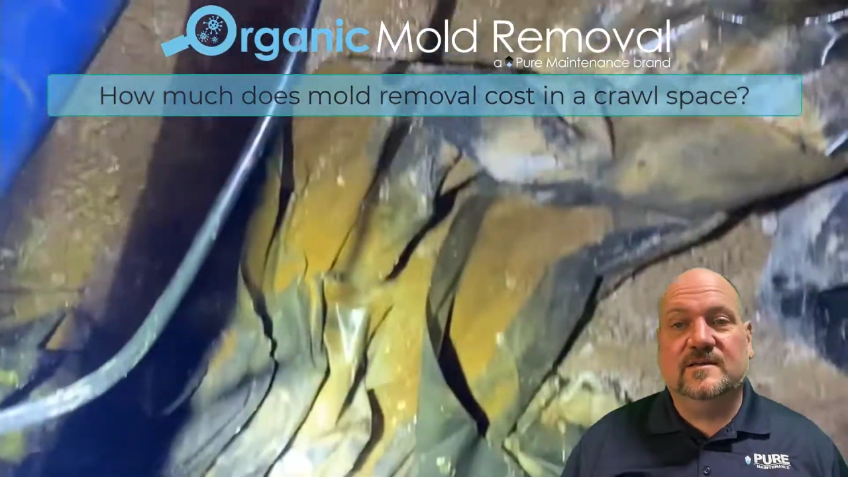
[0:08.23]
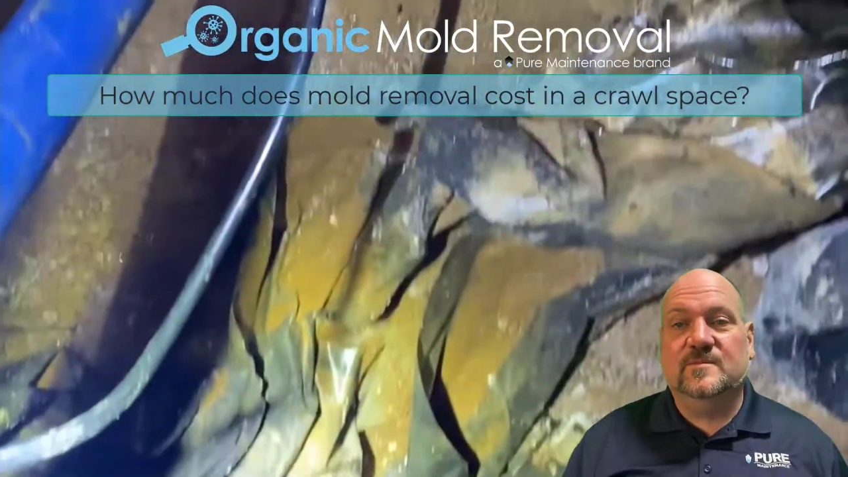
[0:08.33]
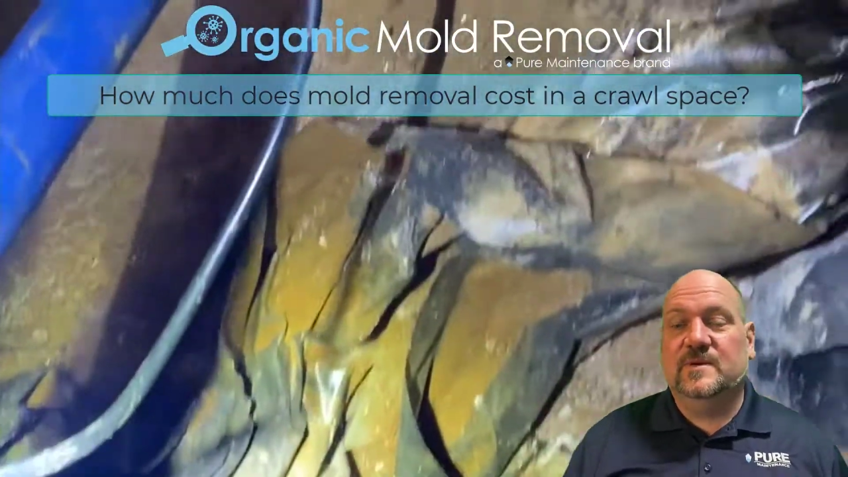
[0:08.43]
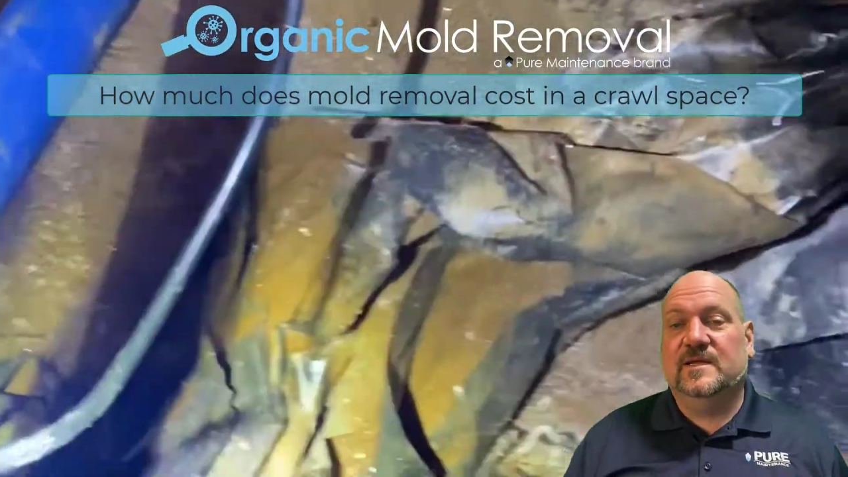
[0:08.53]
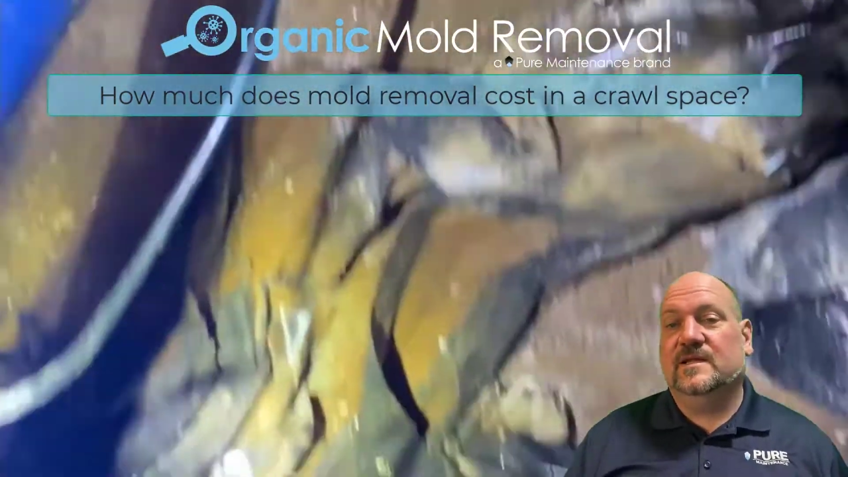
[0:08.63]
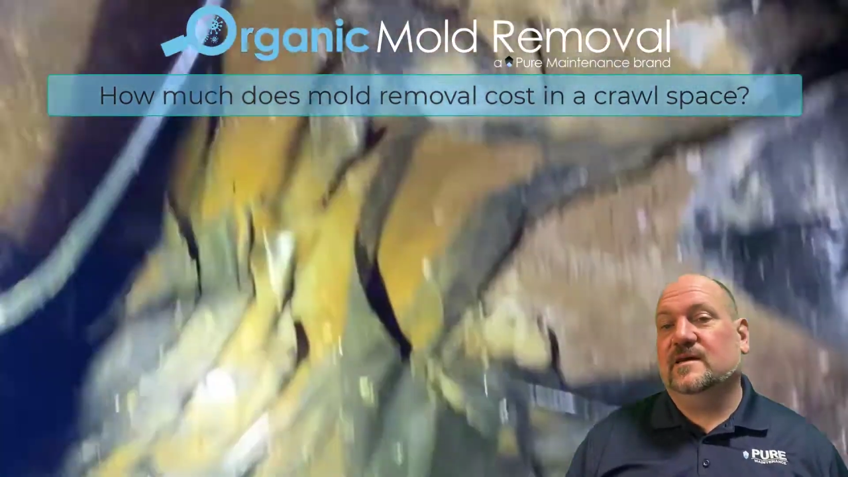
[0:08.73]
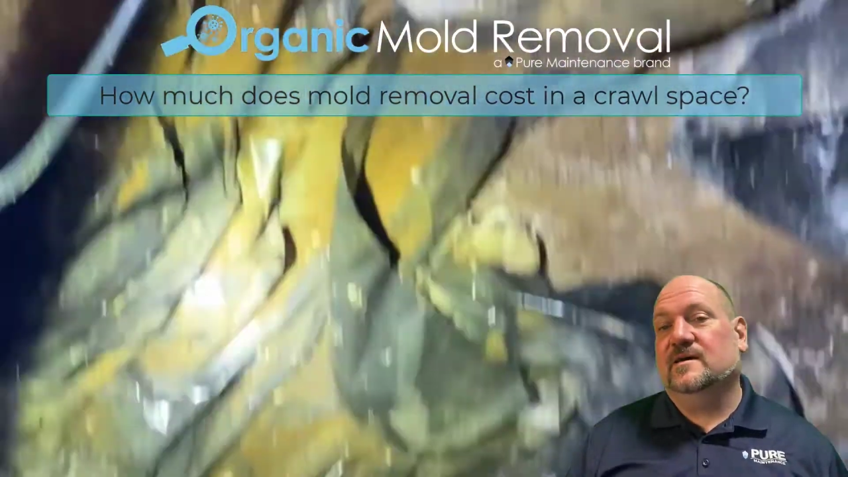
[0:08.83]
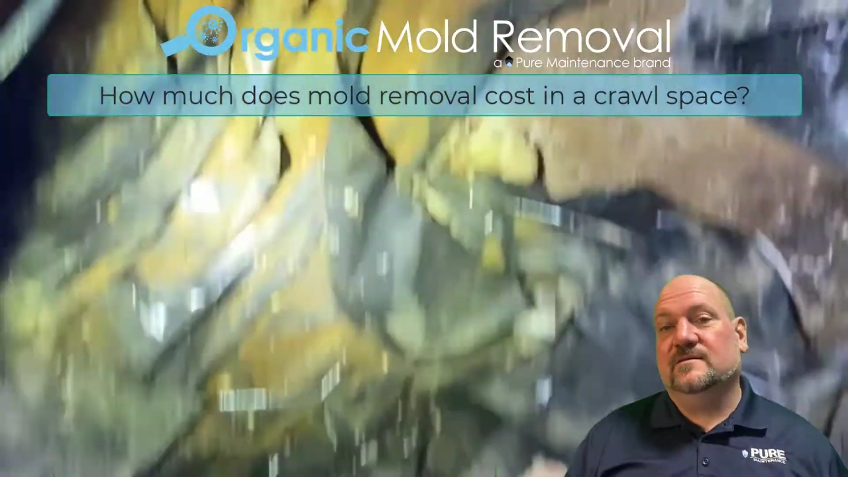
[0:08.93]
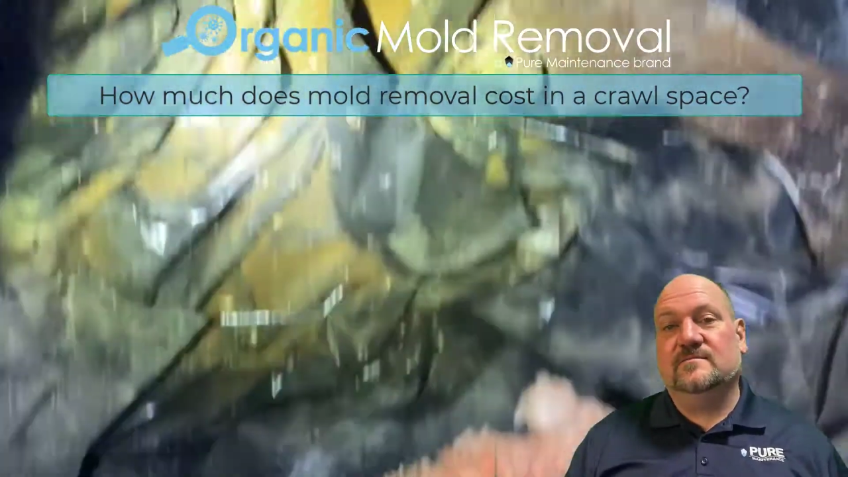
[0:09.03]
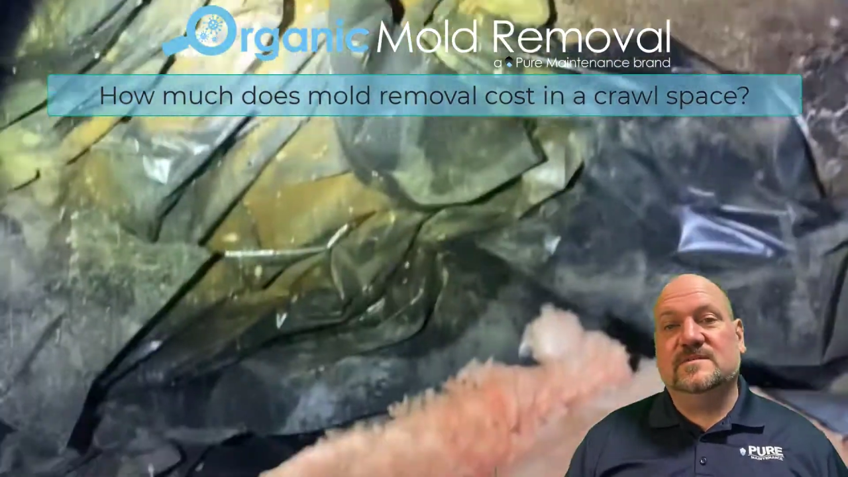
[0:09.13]
depending
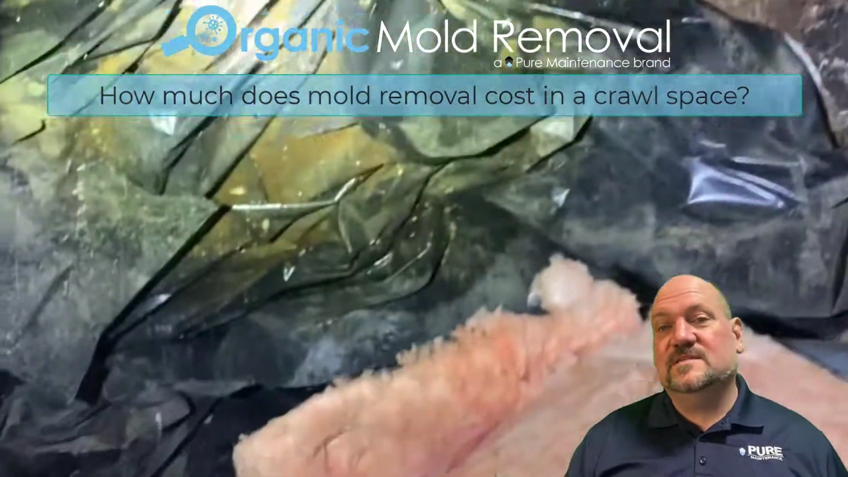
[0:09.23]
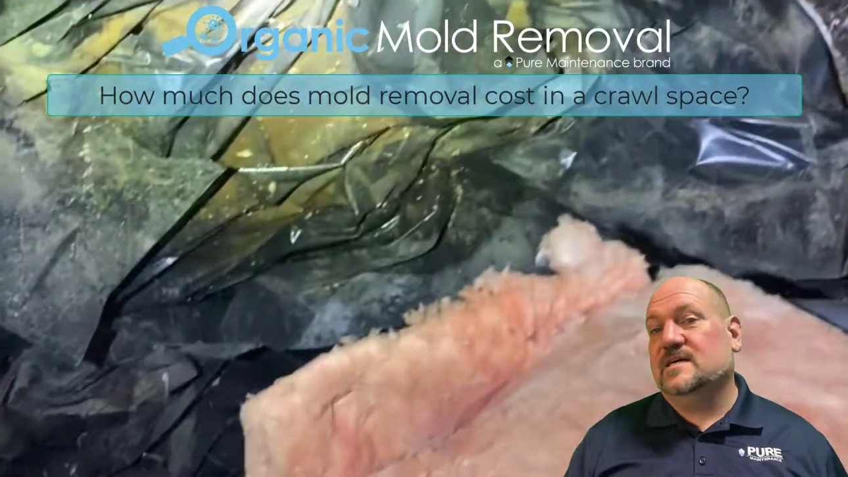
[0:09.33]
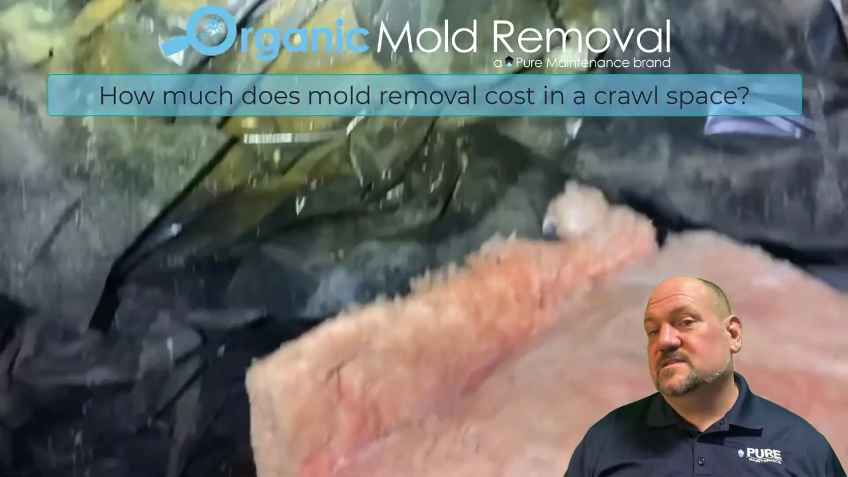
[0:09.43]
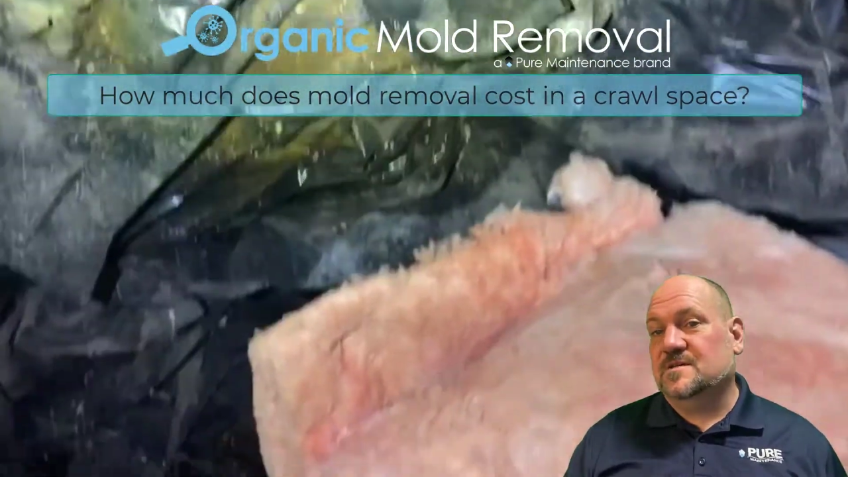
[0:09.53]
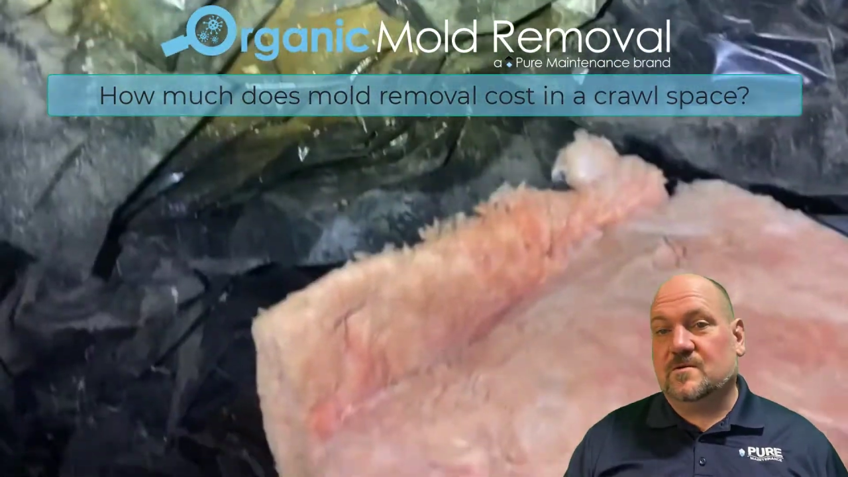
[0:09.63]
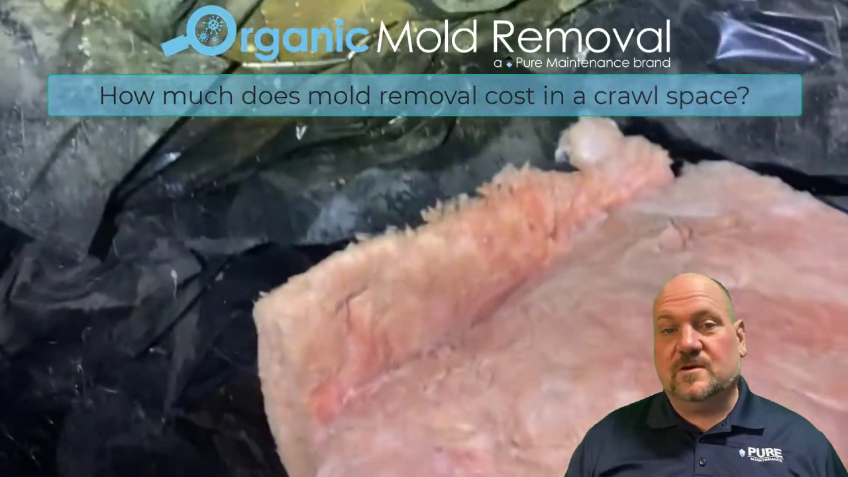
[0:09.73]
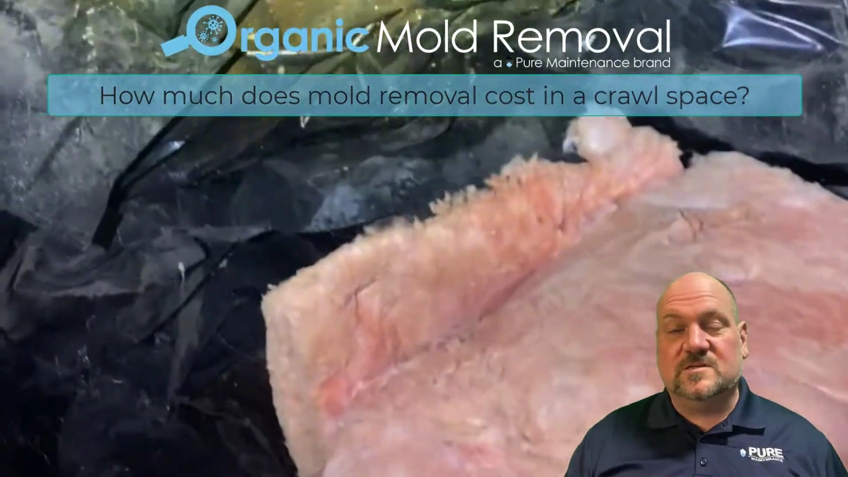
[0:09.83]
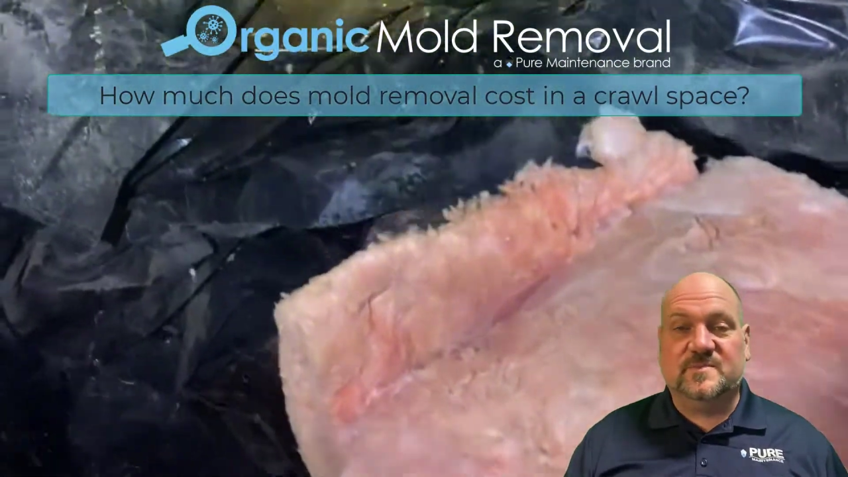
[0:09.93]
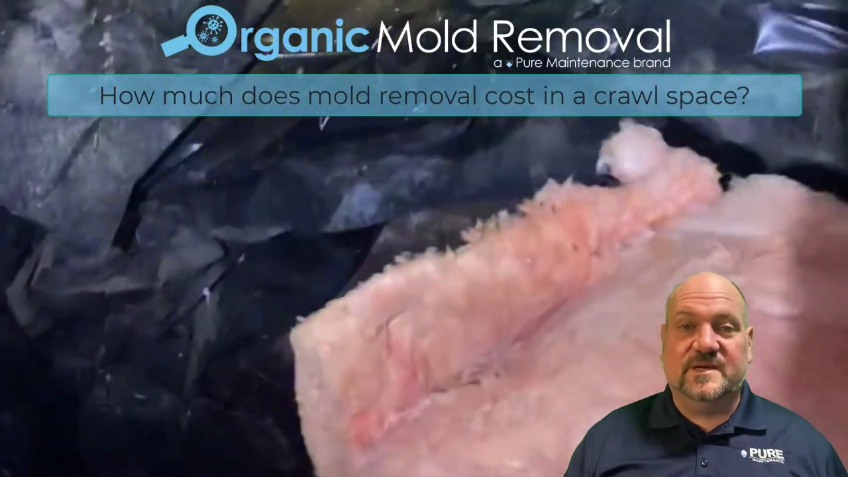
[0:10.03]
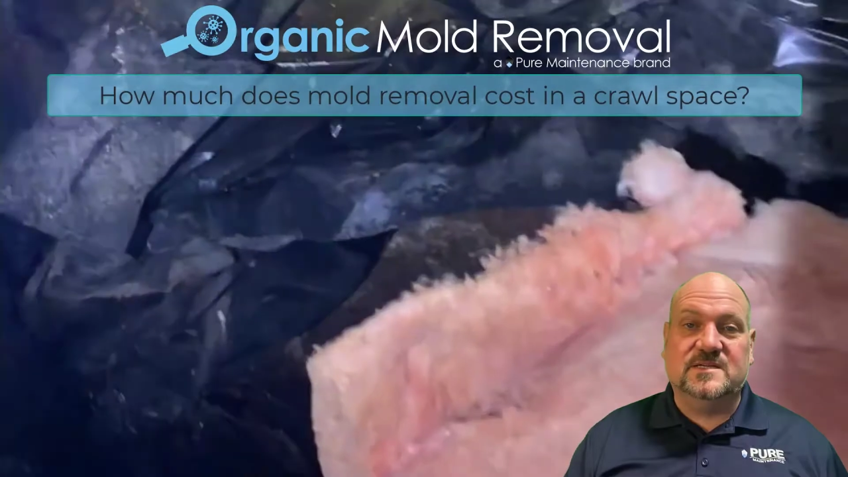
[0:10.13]
on the size of the crawl
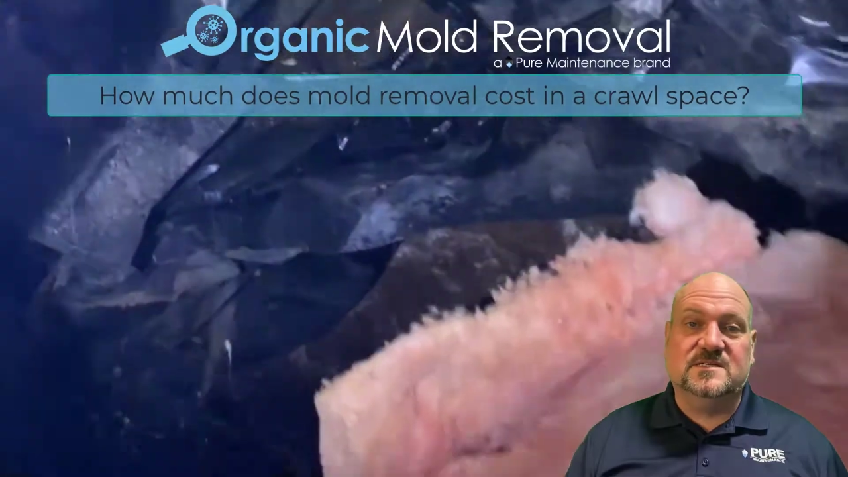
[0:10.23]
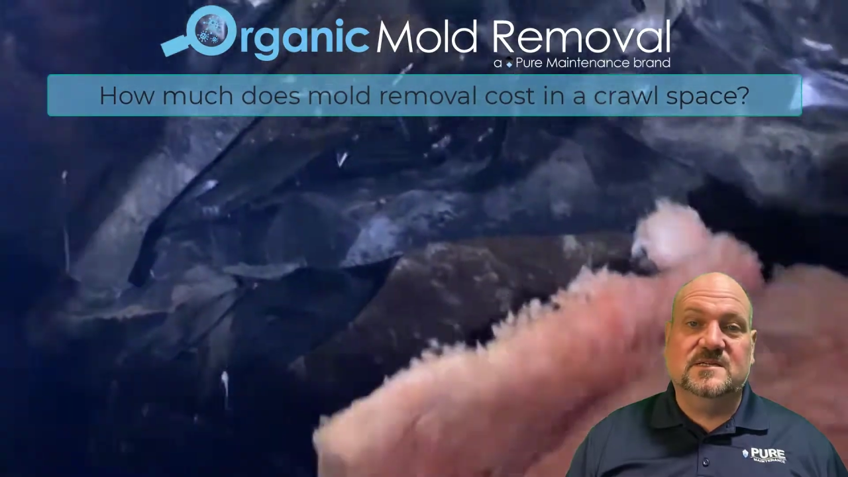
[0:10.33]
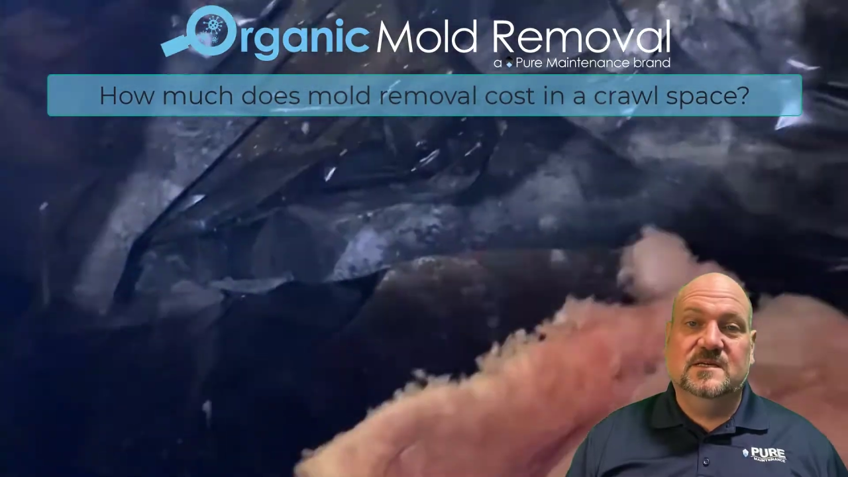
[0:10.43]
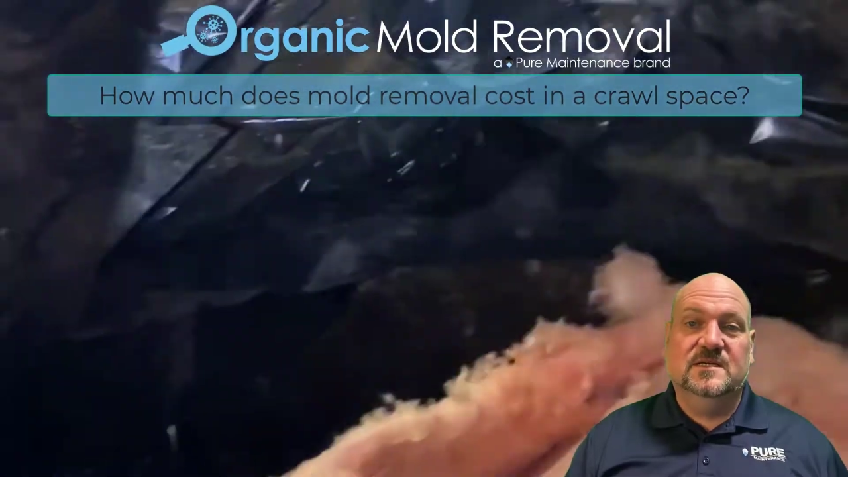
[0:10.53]
space,